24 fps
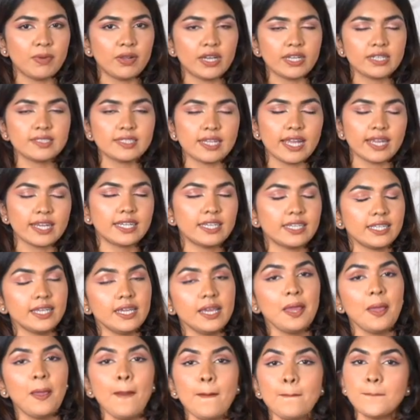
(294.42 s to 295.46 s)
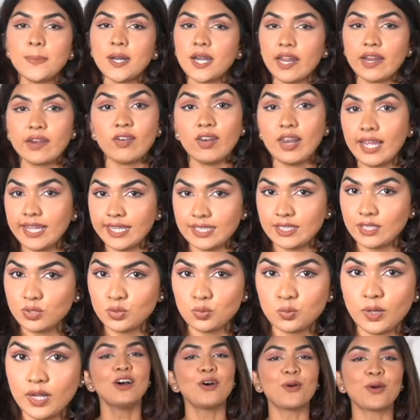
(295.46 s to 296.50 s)
exactly, but I like this
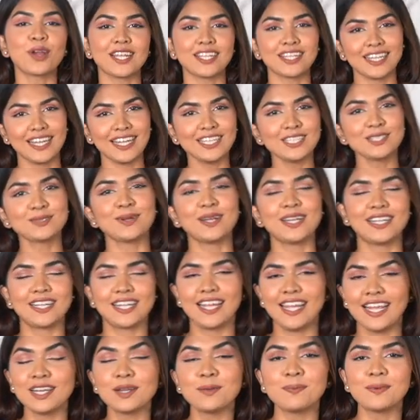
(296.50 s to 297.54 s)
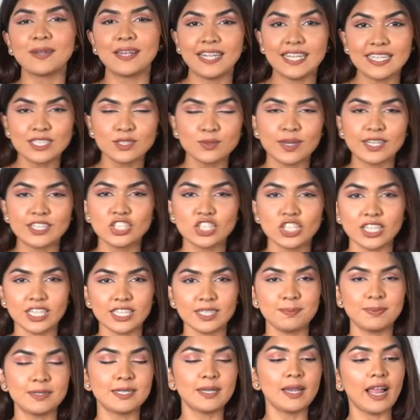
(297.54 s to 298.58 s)
one. Okay, the next one, again a plain
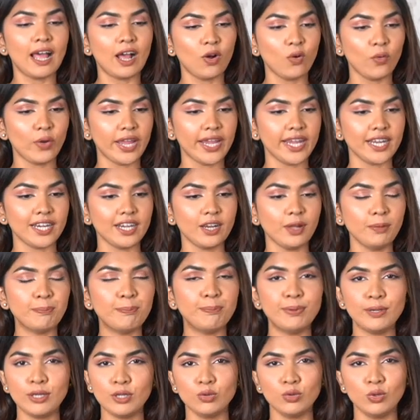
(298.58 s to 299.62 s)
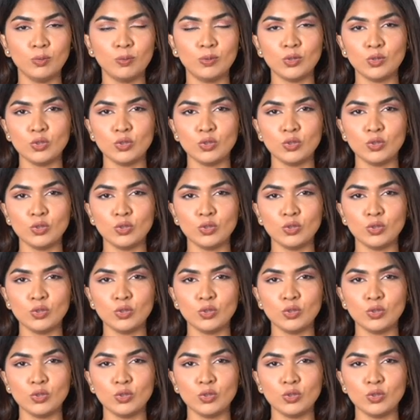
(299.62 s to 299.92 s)
sweatshirt, but now in blue. Blue